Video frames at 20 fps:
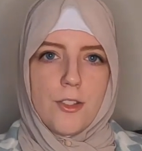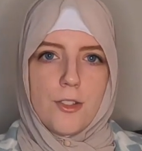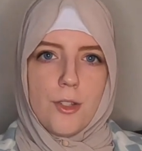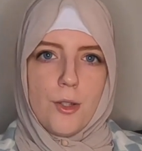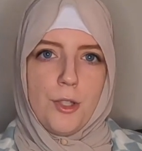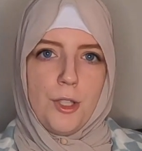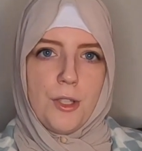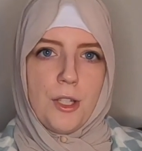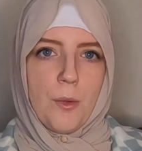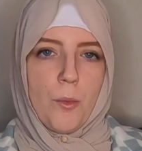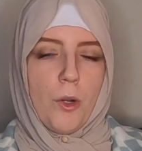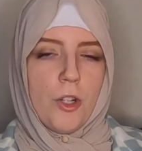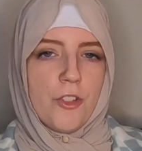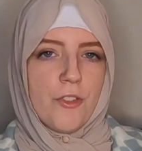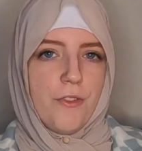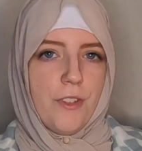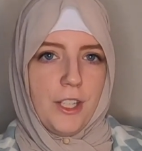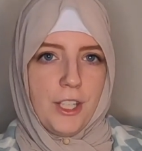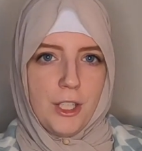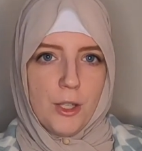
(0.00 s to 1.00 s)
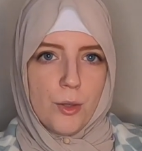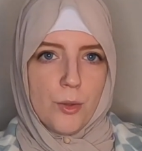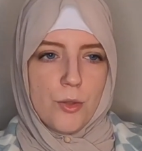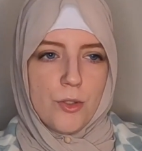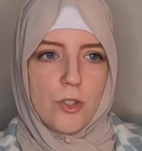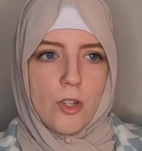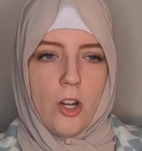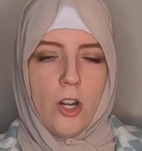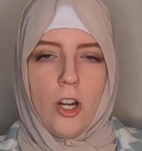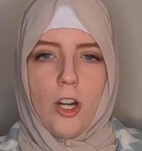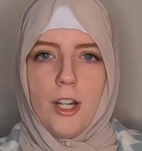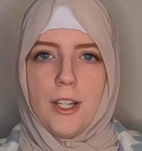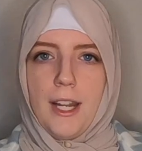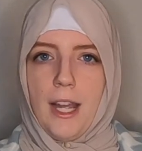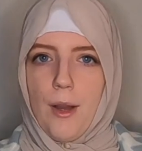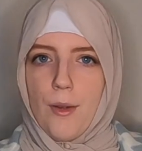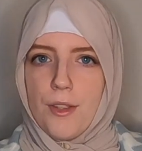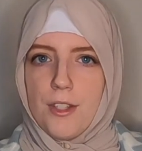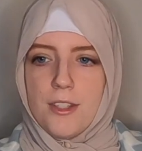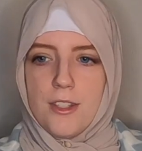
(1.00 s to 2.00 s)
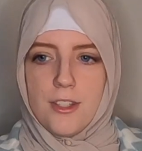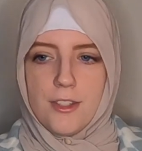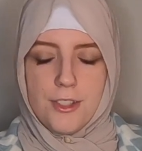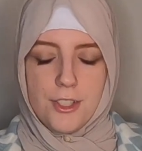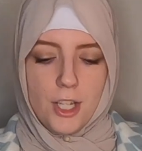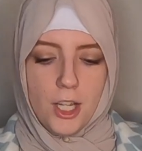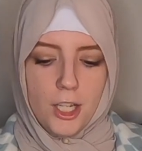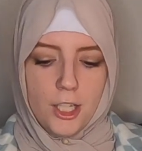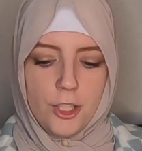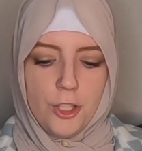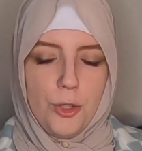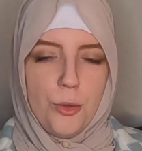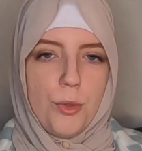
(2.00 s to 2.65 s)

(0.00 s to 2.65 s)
So you can watch videos on how this is done.